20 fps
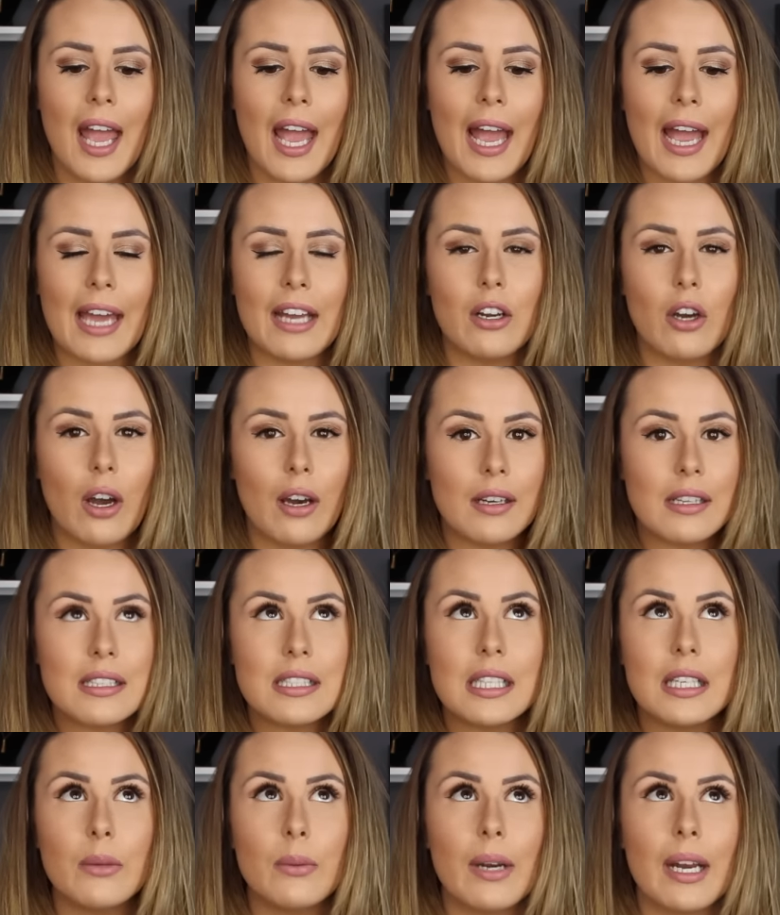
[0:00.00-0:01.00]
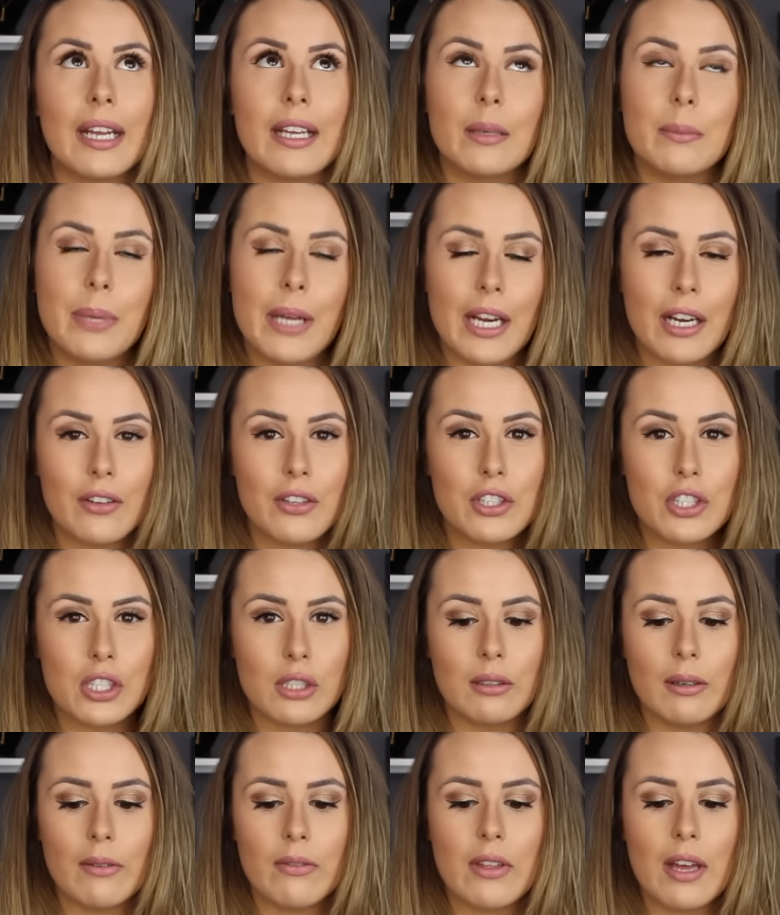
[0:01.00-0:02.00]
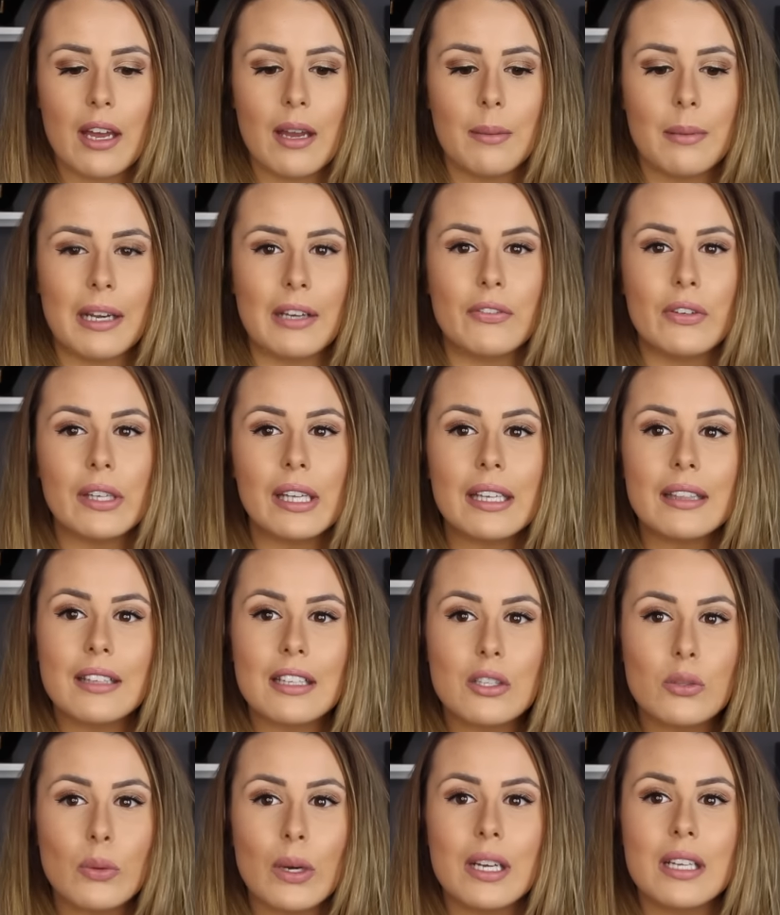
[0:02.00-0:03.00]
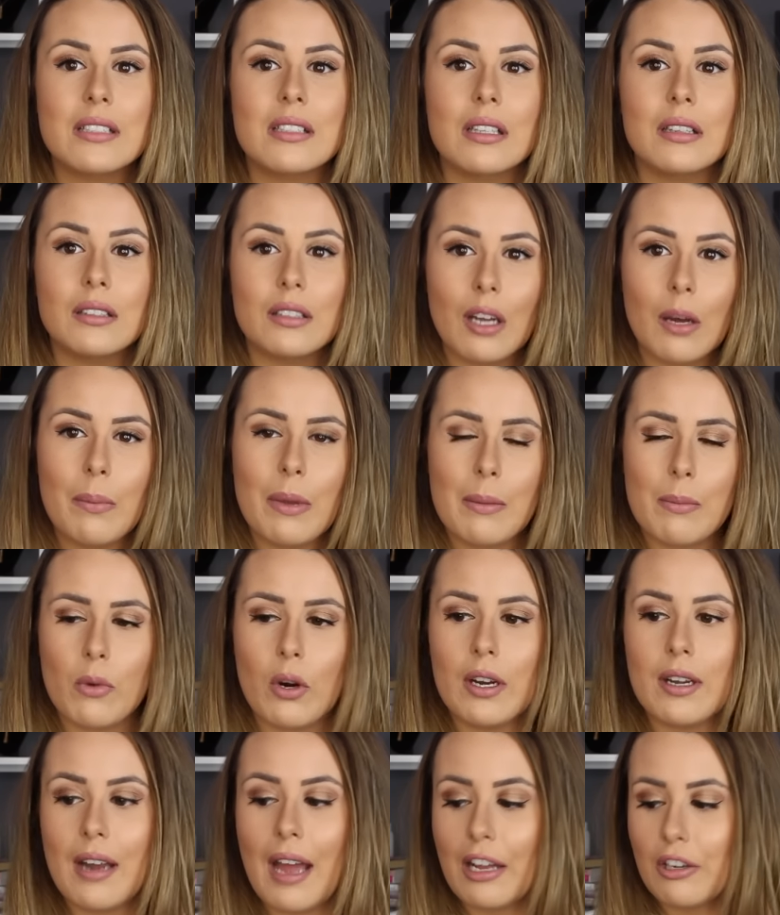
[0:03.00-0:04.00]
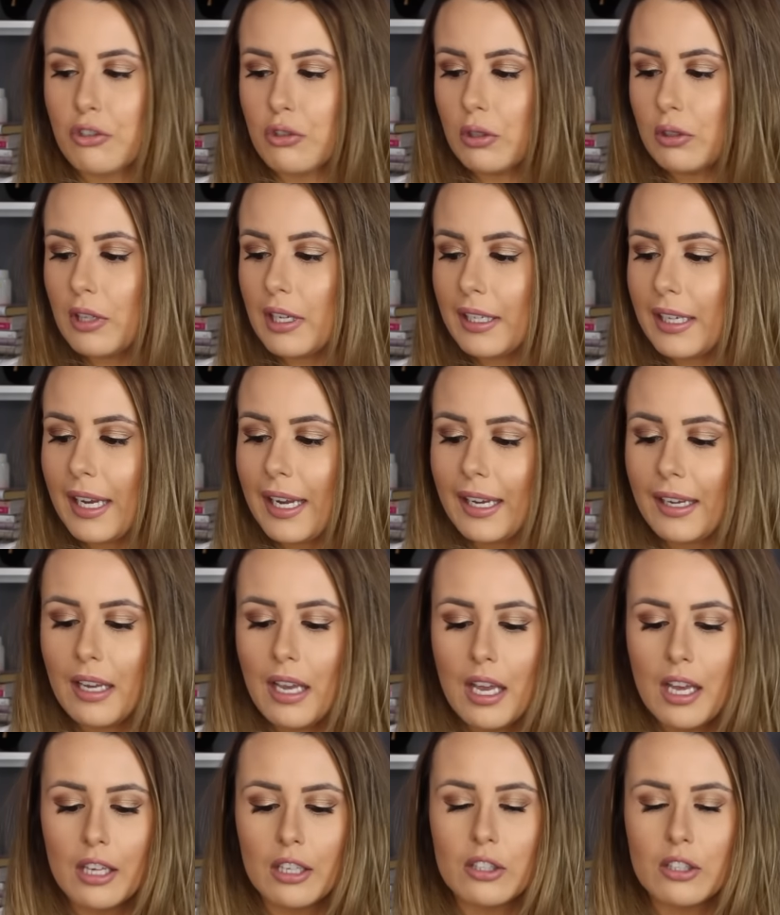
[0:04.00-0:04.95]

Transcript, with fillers: And honestly, when I compare the two of them, I feel like this one is a little bit more natural looking.